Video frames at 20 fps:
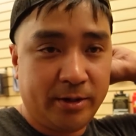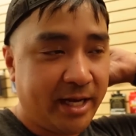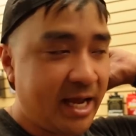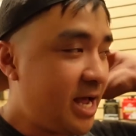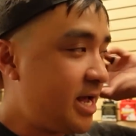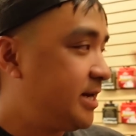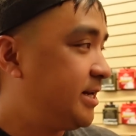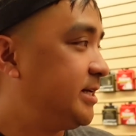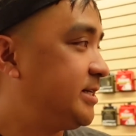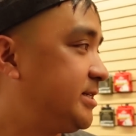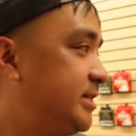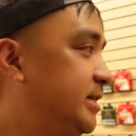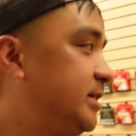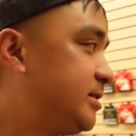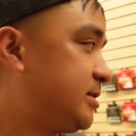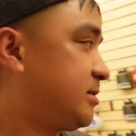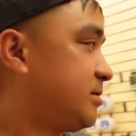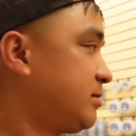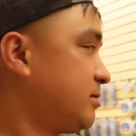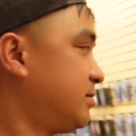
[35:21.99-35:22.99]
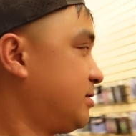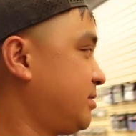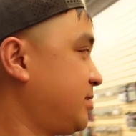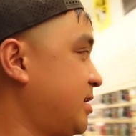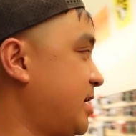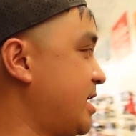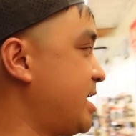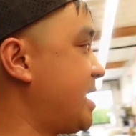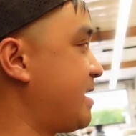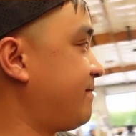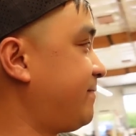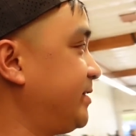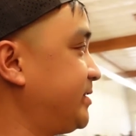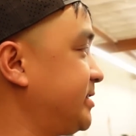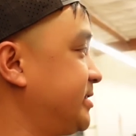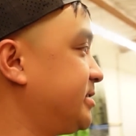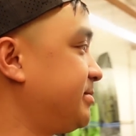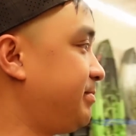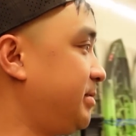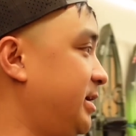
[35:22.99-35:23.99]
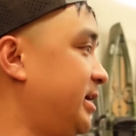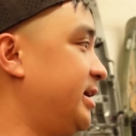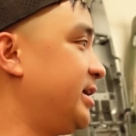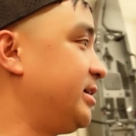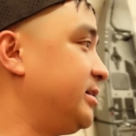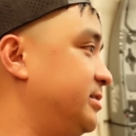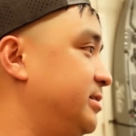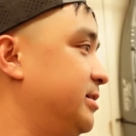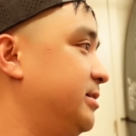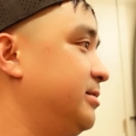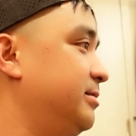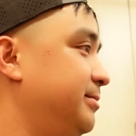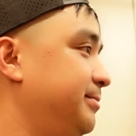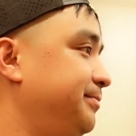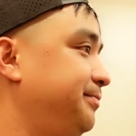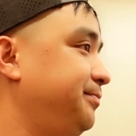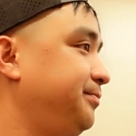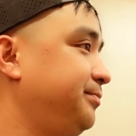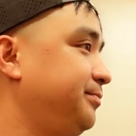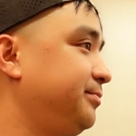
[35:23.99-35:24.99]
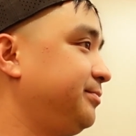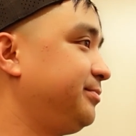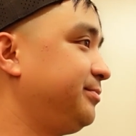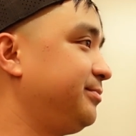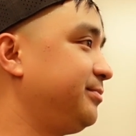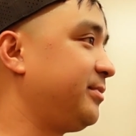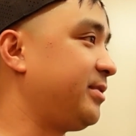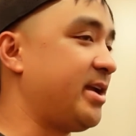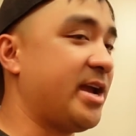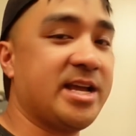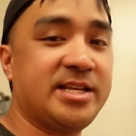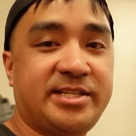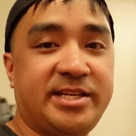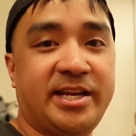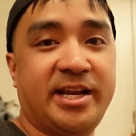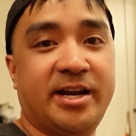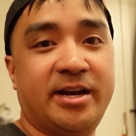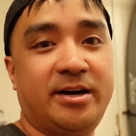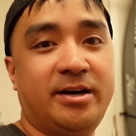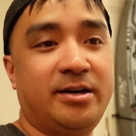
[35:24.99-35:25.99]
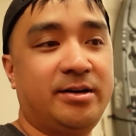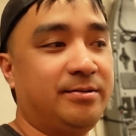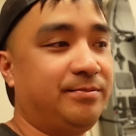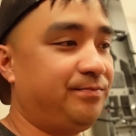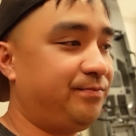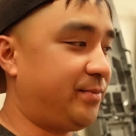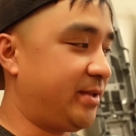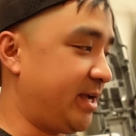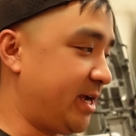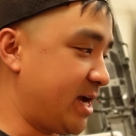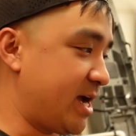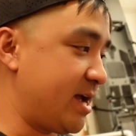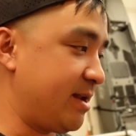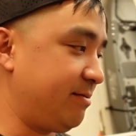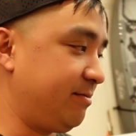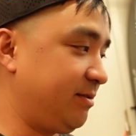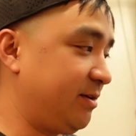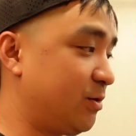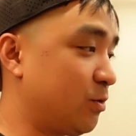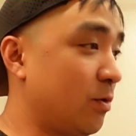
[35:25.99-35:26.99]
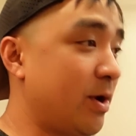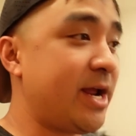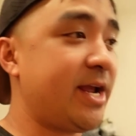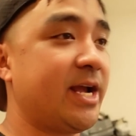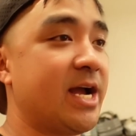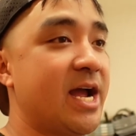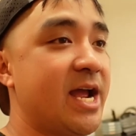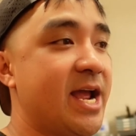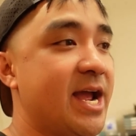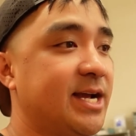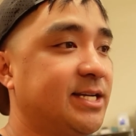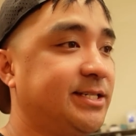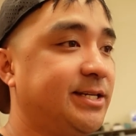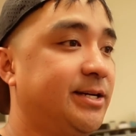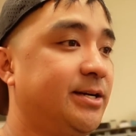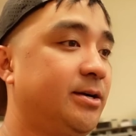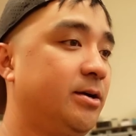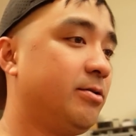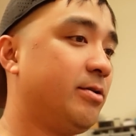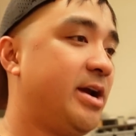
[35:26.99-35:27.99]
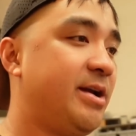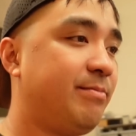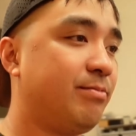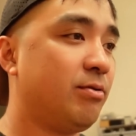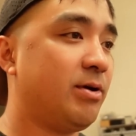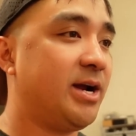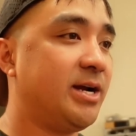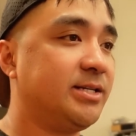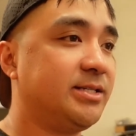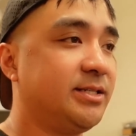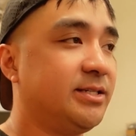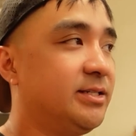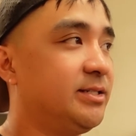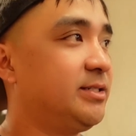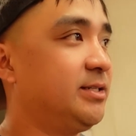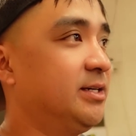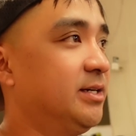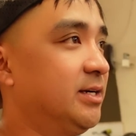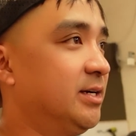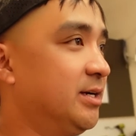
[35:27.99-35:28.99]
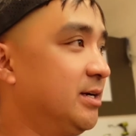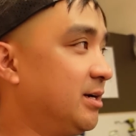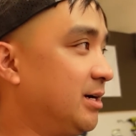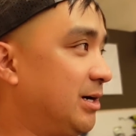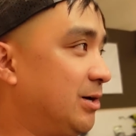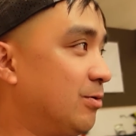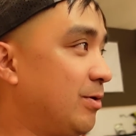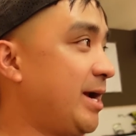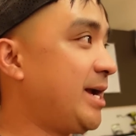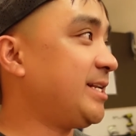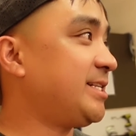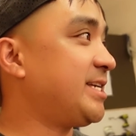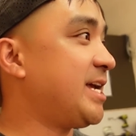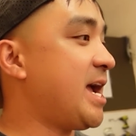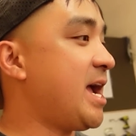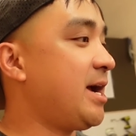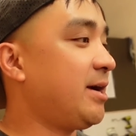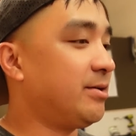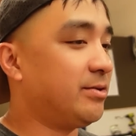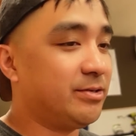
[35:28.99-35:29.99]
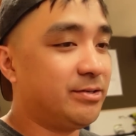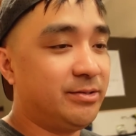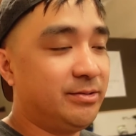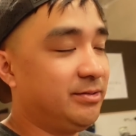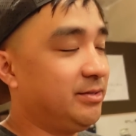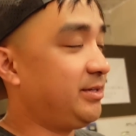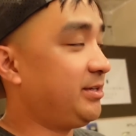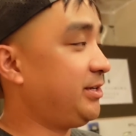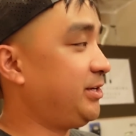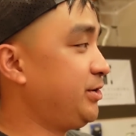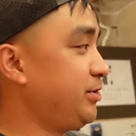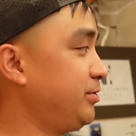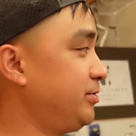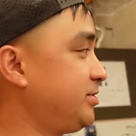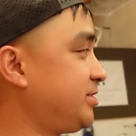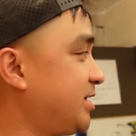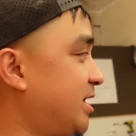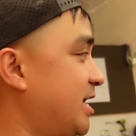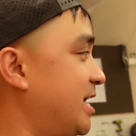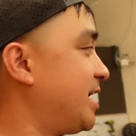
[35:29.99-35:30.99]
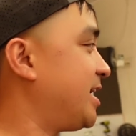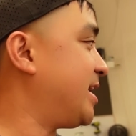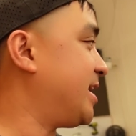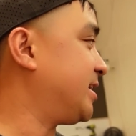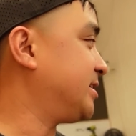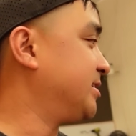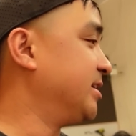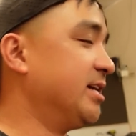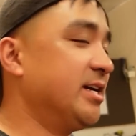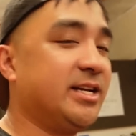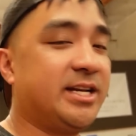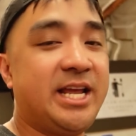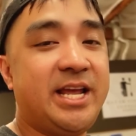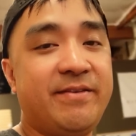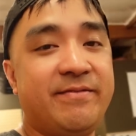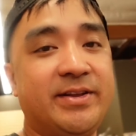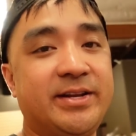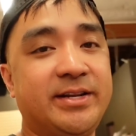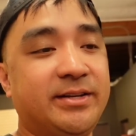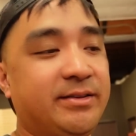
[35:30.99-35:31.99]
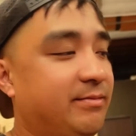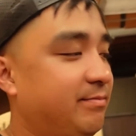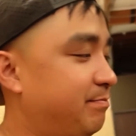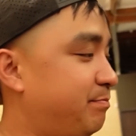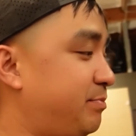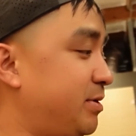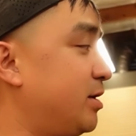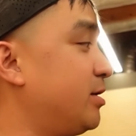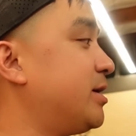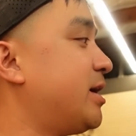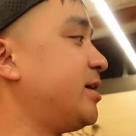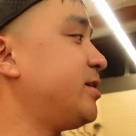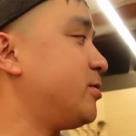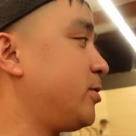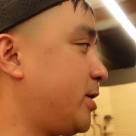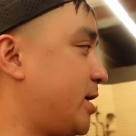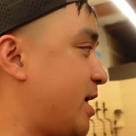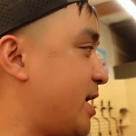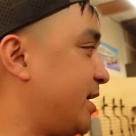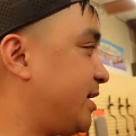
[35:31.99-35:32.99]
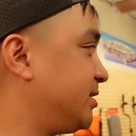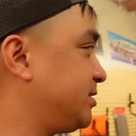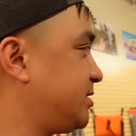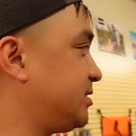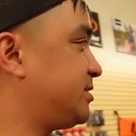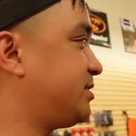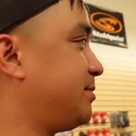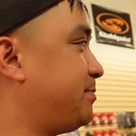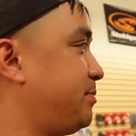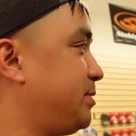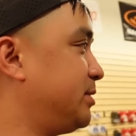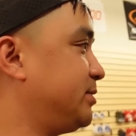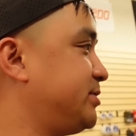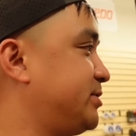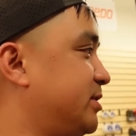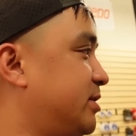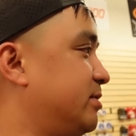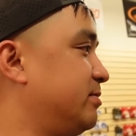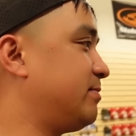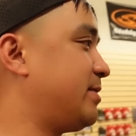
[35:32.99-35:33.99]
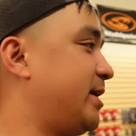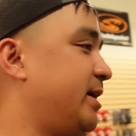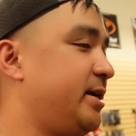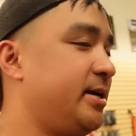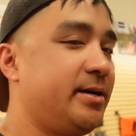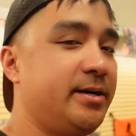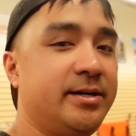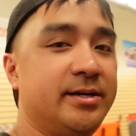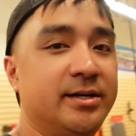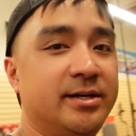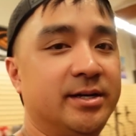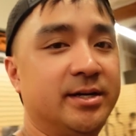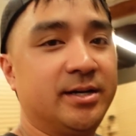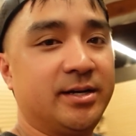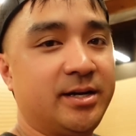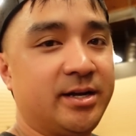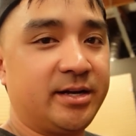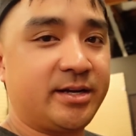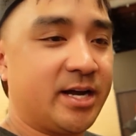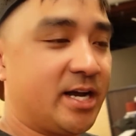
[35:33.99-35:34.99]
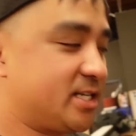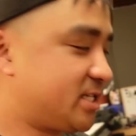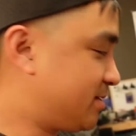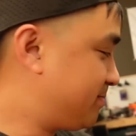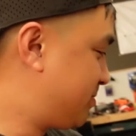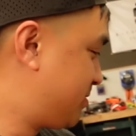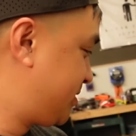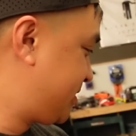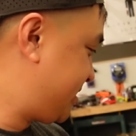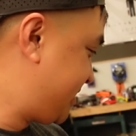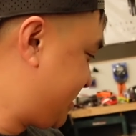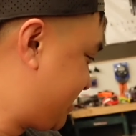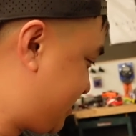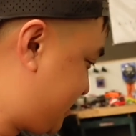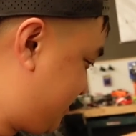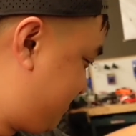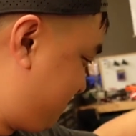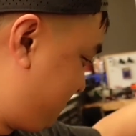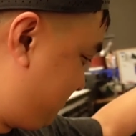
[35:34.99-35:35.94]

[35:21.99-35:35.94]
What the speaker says: yeah, this is kayak fishing supplies. You guys seen it all. They got great kayaks here, great prices, great tackle, used kayaks. They even build out your kayak. This is the build zone right here. The customer just